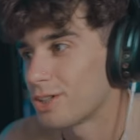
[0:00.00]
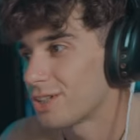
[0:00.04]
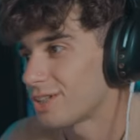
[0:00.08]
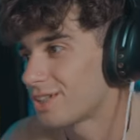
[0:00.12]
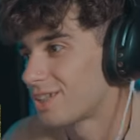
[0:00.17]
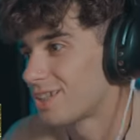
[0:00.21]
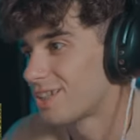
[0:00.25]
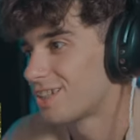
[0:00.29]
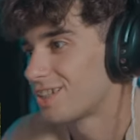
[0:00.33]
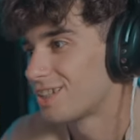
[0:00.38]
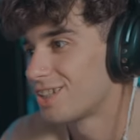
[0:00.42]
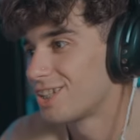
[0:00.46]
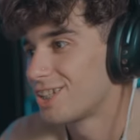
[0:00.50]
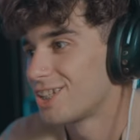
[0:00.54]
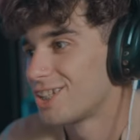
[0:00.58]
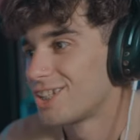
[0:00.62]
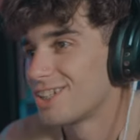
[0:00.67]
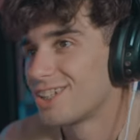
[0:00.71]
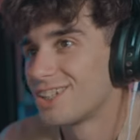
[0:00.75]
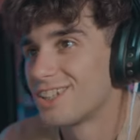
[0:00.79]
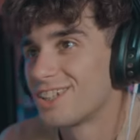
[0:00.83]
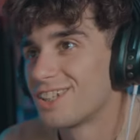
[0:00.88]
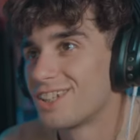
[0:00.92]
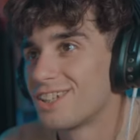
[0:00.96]
had to give them a
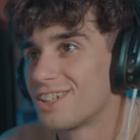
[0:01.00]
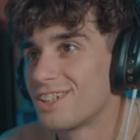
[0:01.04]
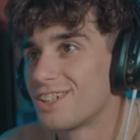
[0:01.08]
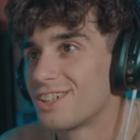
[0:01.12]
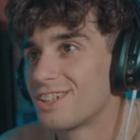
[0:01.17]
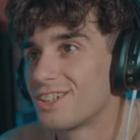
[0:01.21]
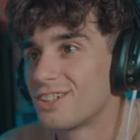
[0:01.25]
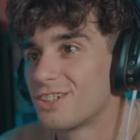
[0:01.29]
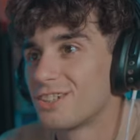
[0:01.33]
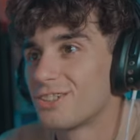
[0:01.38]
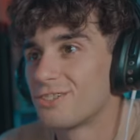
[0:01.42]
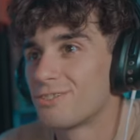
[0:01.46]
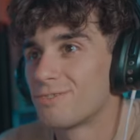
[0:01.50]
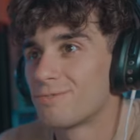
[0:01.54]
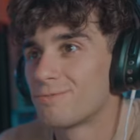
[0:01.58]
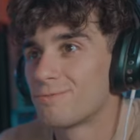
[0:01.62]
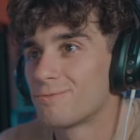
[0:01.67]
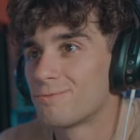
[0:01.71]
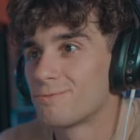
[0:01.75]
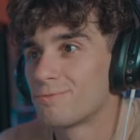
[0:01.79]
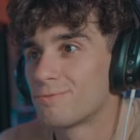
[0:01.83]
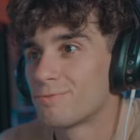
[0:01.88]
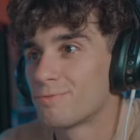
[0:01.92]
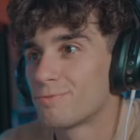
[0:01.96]
closed casket funeral.
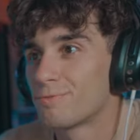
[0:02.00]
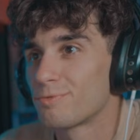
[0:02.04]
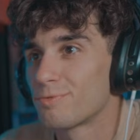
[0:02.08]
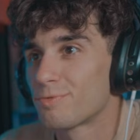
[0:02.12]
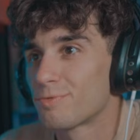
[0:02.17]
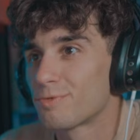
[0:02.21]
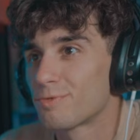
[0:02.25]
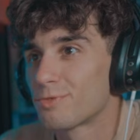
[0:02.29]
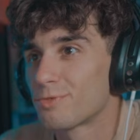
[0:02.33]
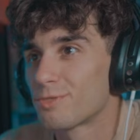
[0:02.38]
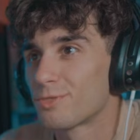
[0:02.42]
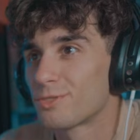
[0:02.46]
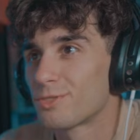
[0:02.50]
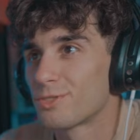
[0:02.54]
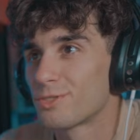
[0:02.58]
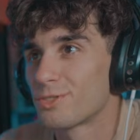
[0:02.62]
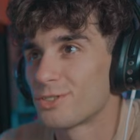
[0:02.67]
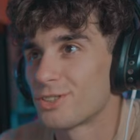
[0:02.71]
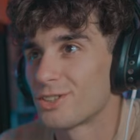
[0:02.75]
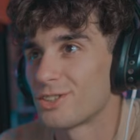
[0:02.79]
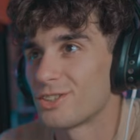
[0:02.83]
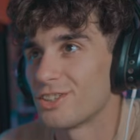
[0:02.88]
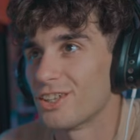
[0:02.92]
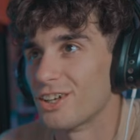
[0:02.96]
Okay.
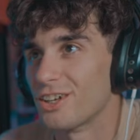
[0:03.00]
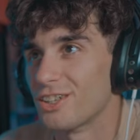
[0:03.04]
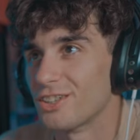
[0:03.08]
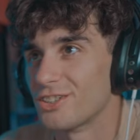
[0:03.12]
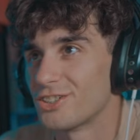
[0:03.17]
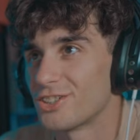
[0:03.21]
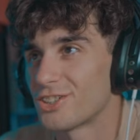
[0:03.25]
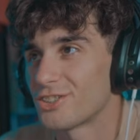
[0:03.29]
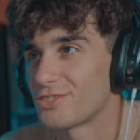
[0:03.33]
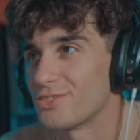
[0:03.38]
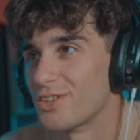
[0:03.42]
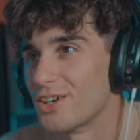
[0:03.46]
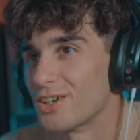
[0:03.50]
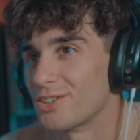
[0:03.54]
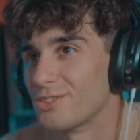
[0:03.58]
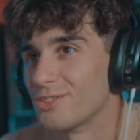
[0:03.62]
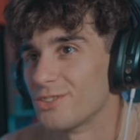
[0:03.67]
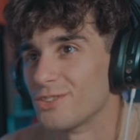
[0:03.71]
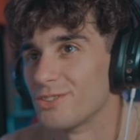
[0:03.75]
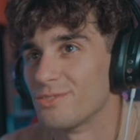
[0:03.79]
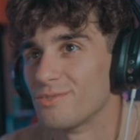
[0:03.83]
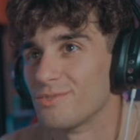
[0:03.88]
Oh, they're just another one of them.